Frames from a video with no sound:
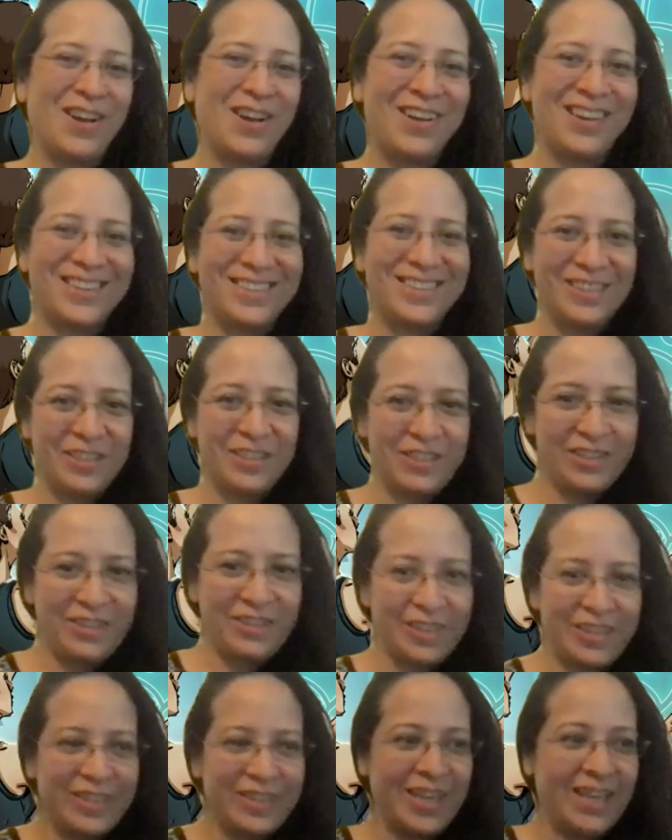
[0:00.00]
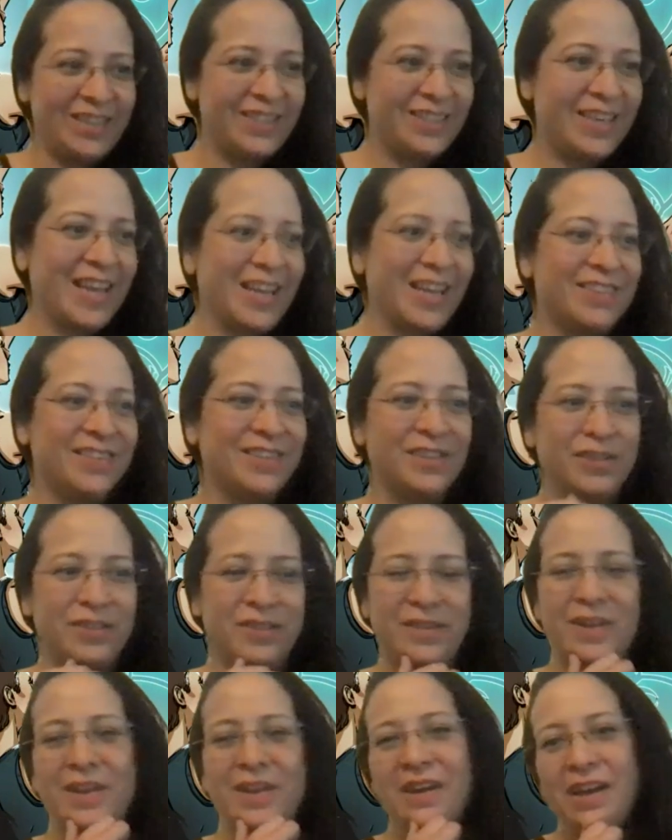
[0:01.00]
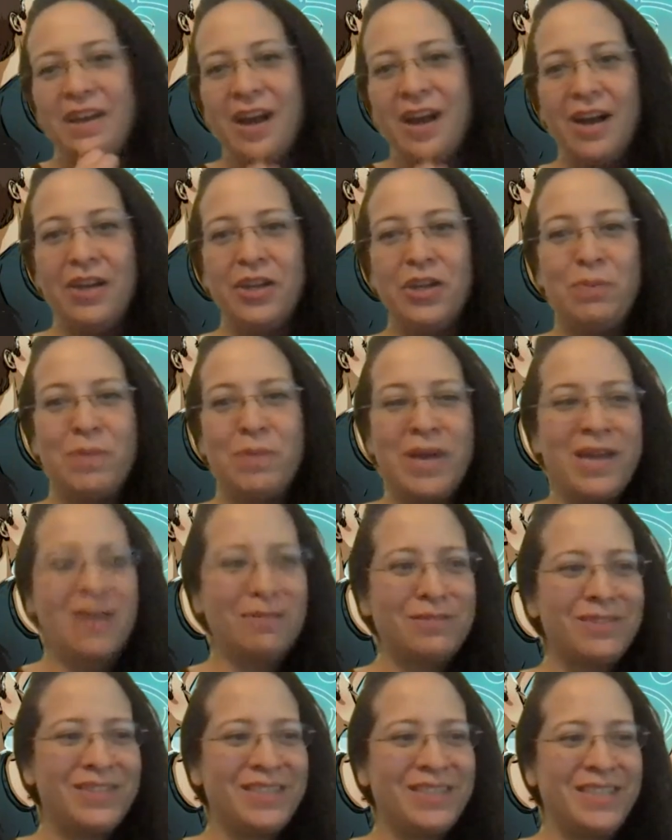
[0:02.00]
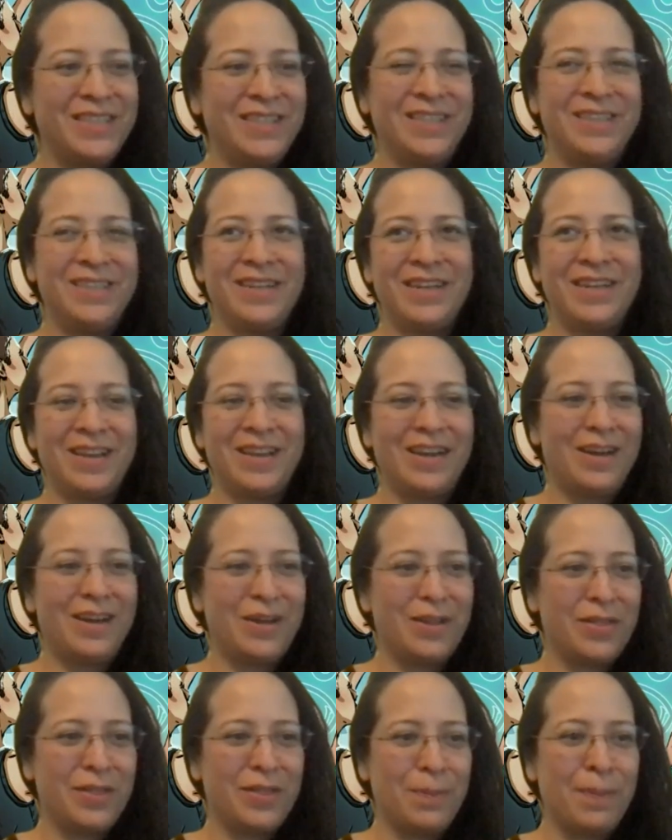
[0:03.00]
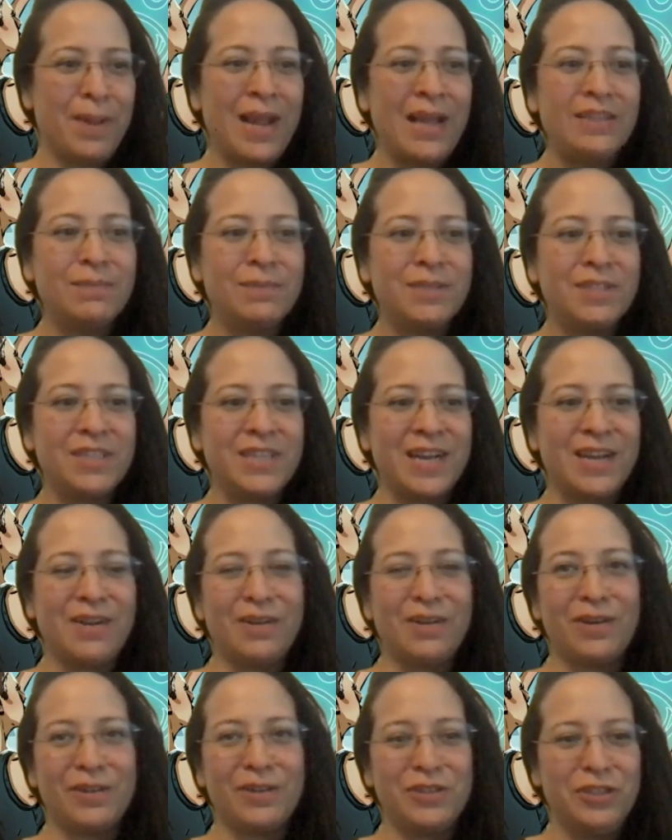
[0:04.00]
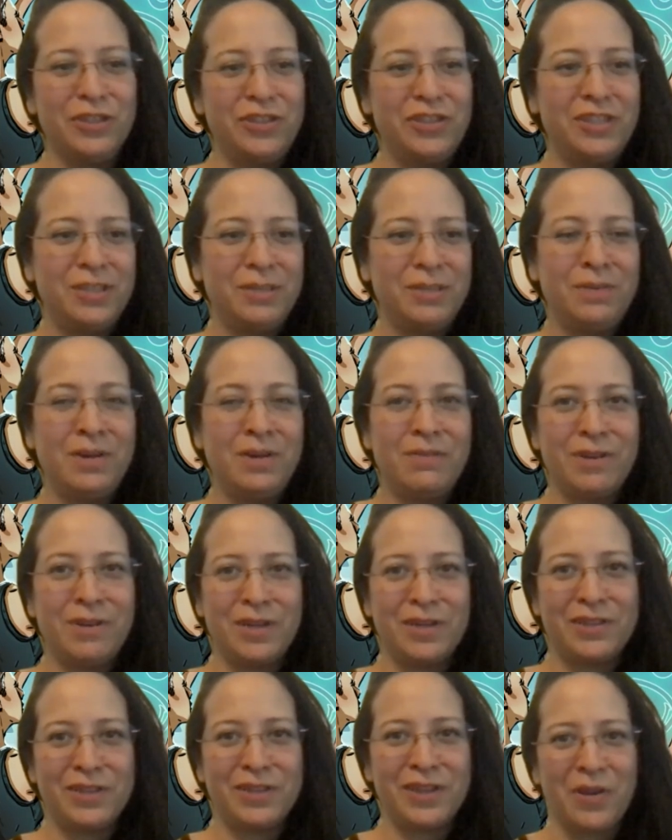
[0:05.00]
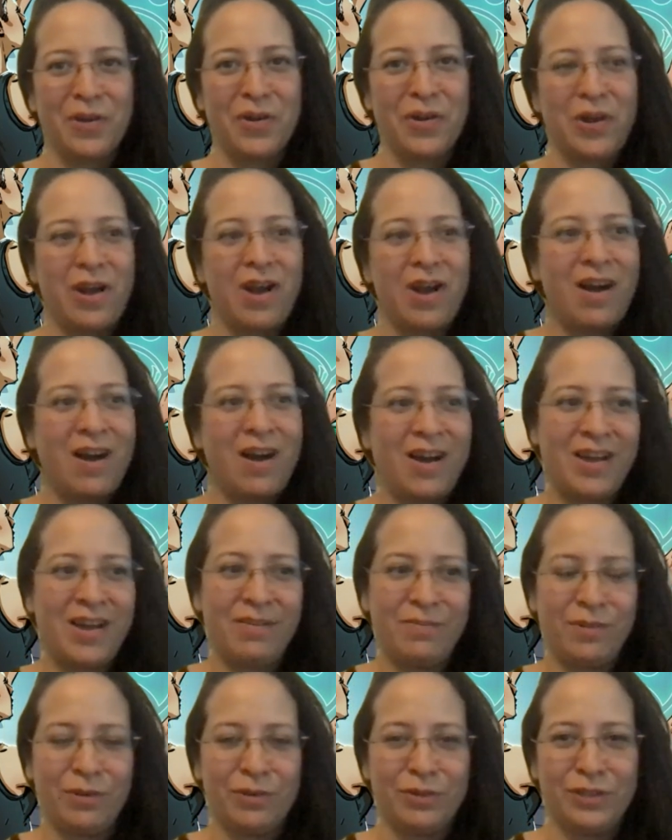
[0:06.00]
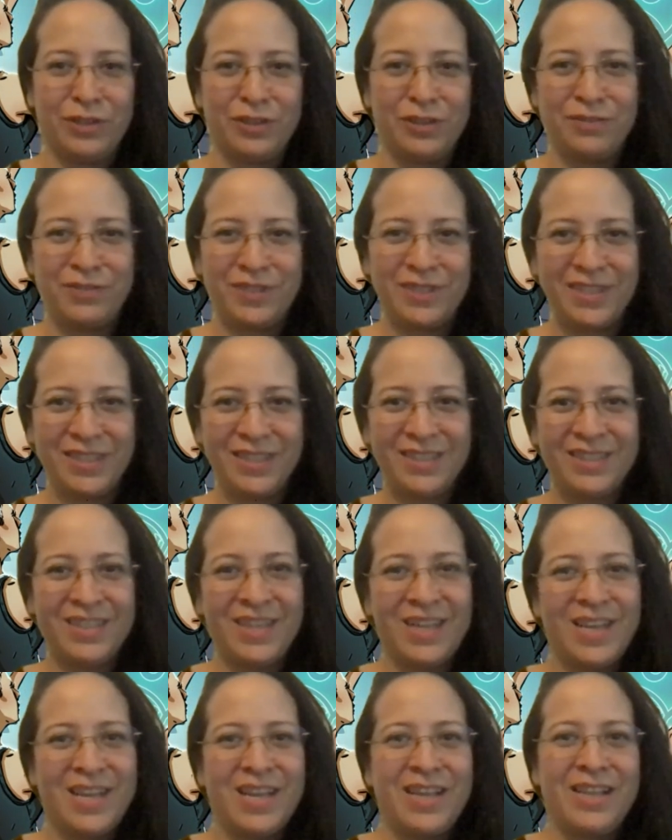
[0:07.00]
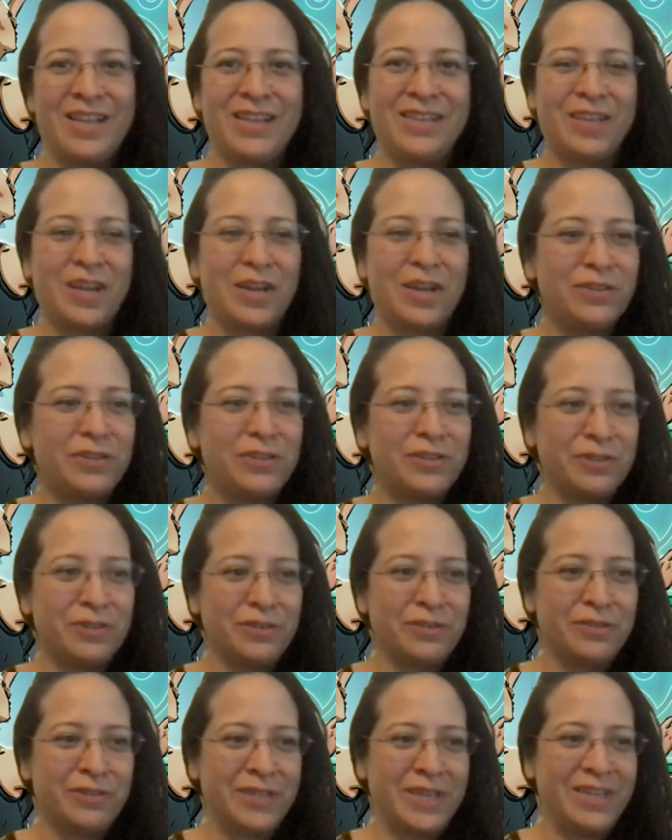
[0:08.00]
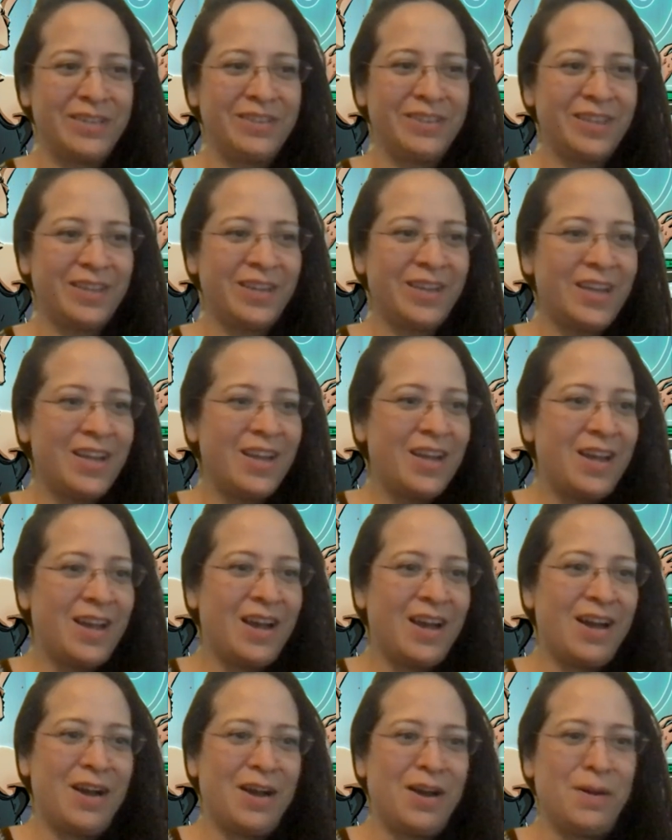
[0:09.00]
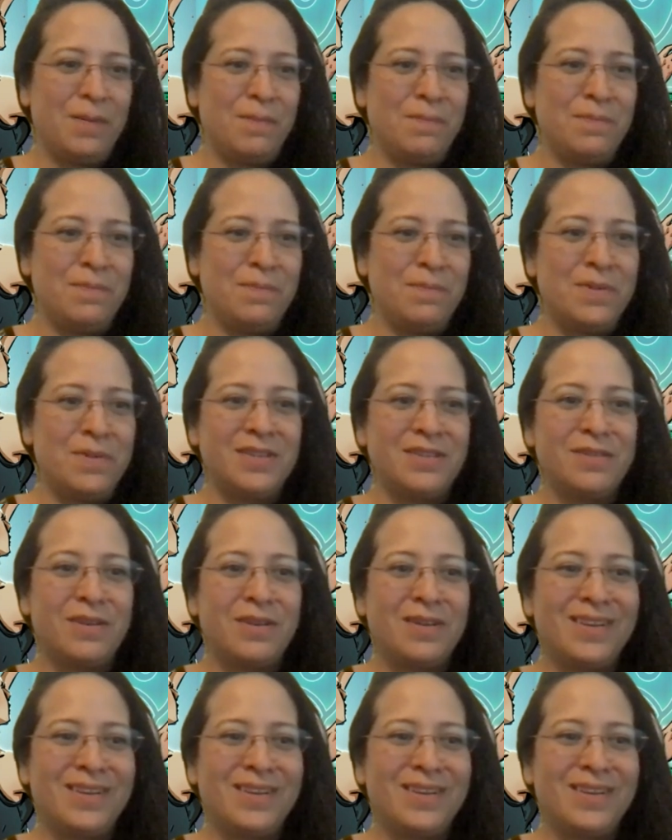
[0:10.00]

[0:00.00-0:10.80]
would like to introduce our next guest. Uh, you may have seen uh, the Plasma channel on YouTube, focusing on high voltage physics. Its host and creator um, is